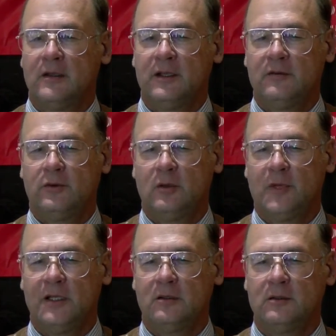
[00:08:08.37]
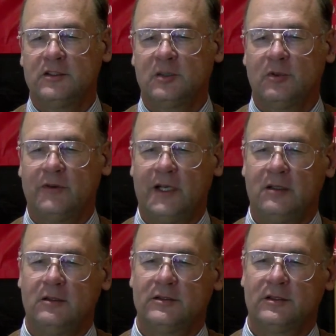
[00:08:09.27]
Therefore, my goal is to provide
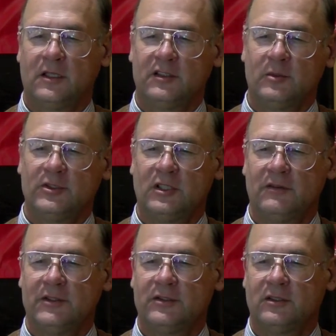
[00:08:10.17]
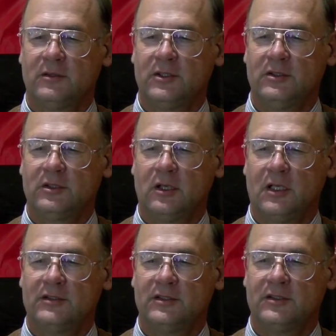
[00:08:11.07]
good customer service to reduce
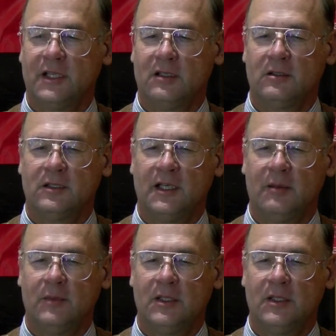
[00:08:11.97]
cost and cycle time,